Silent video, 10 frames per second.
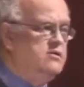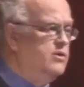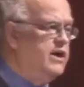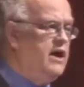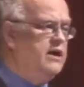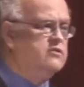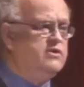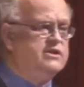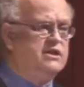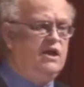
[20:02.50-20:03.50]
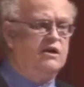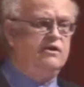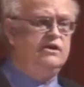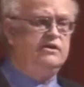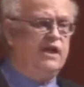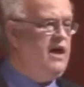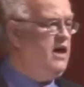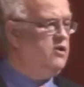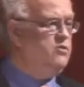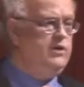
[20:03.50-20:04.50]
We can't increase the clock rates,
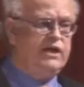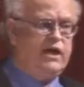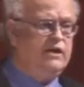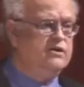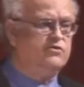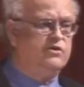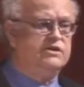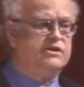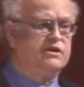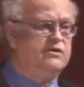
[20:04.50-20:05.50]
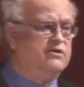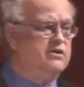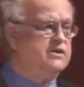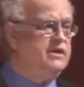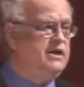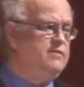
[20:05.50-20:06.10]
and we can't increase the concurrency.